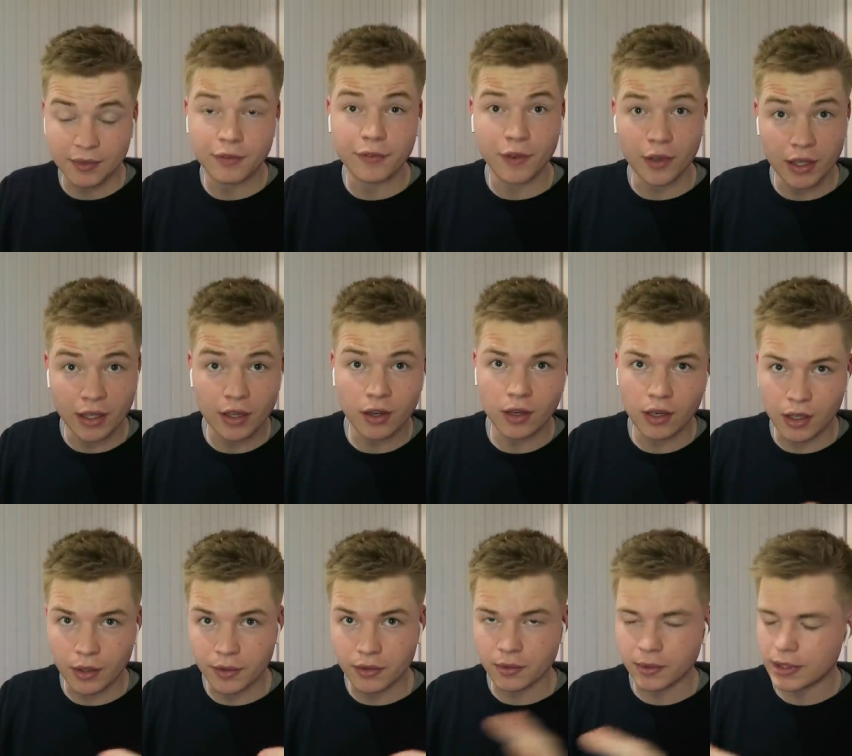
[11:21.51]
and Fernie
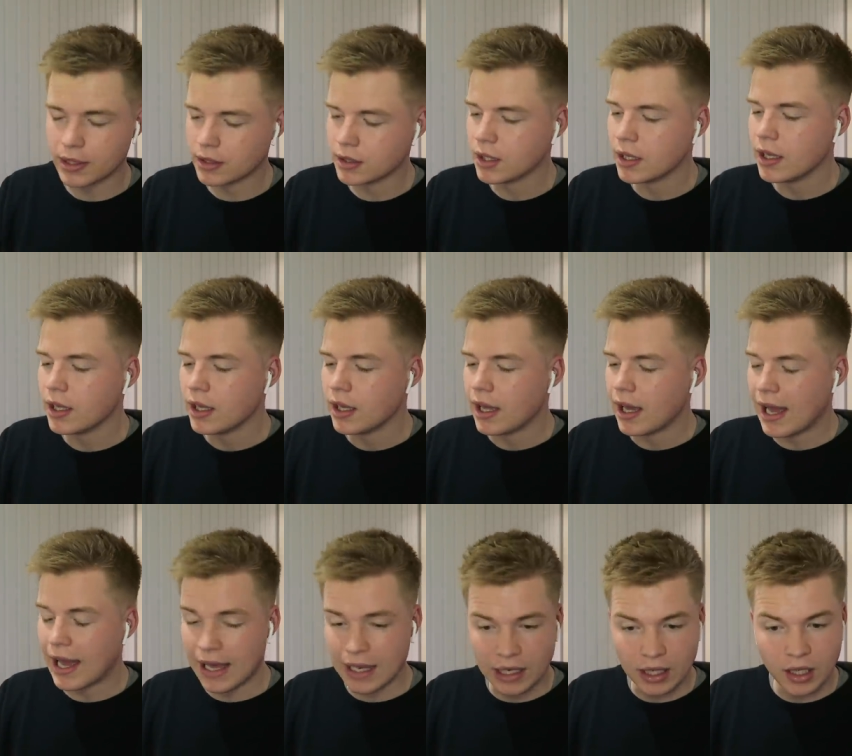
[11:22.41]
Hollow as well.
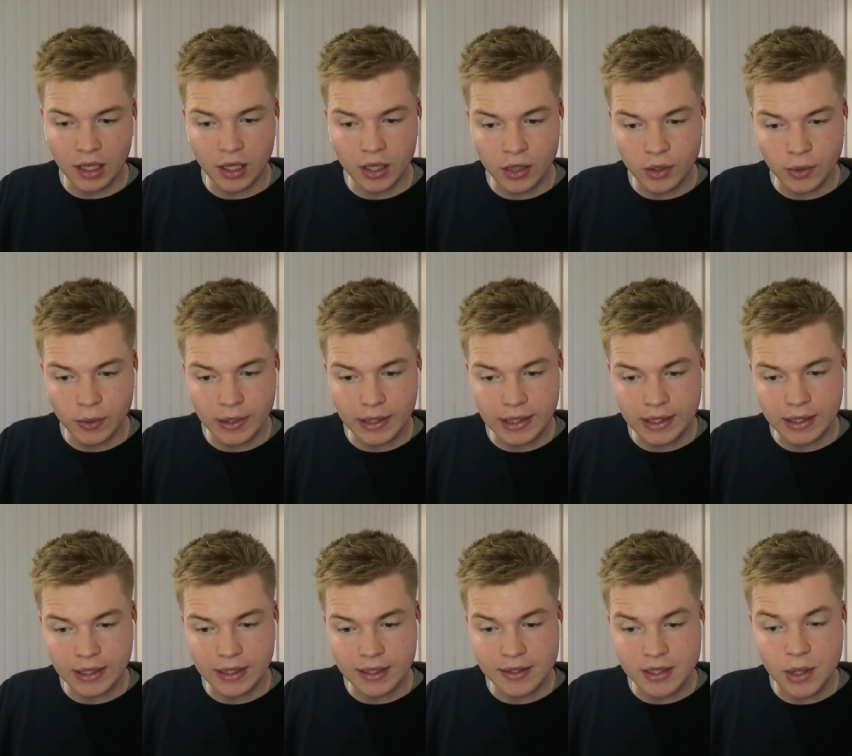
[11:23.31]
Allaho
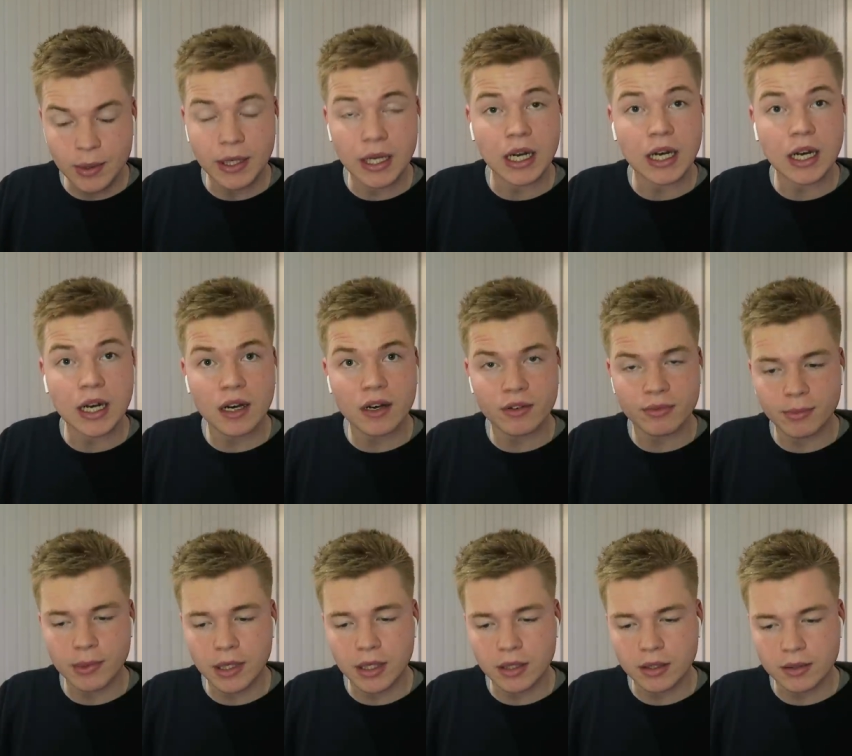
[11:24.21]
in the two and a half
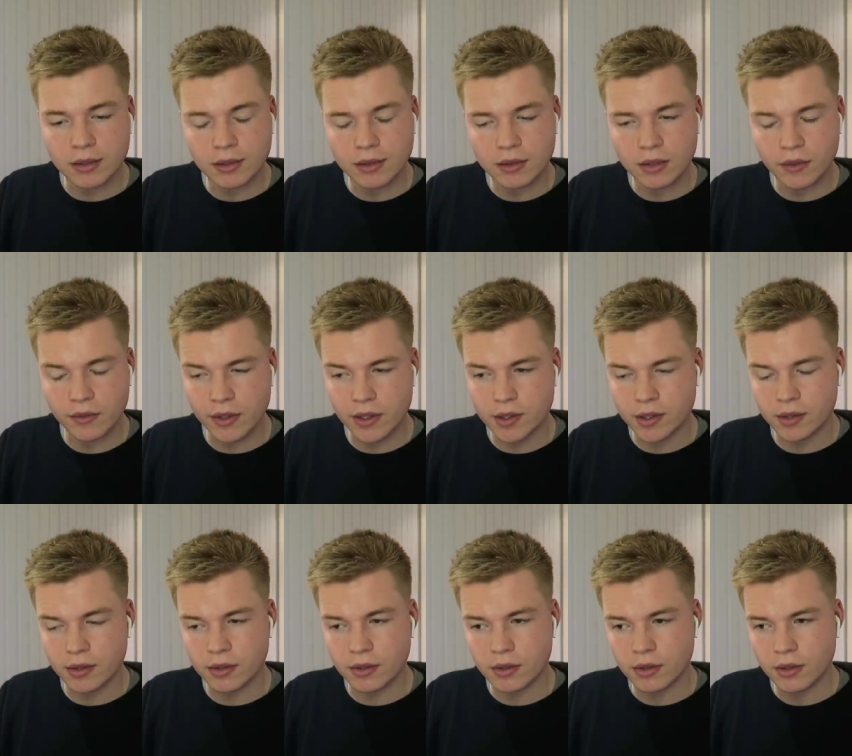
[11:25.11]
mile
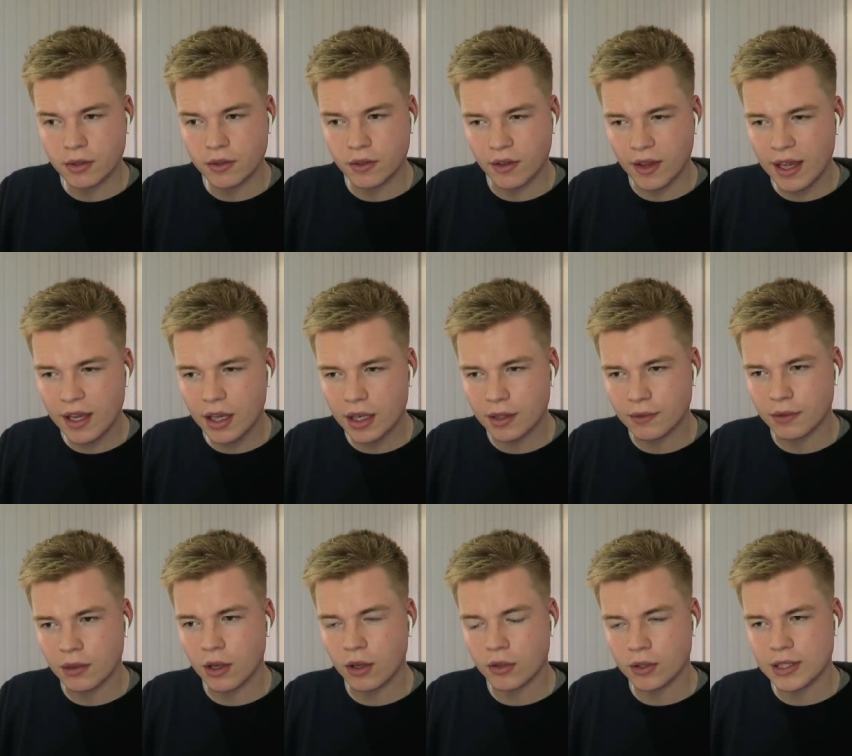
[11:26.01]
division so they're kind of
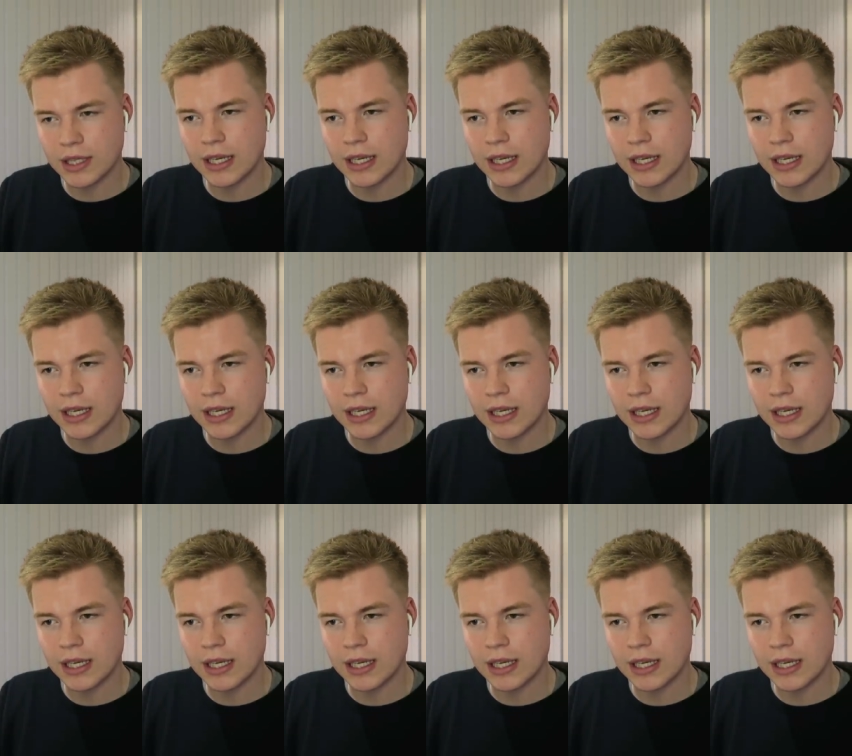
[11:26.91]
locked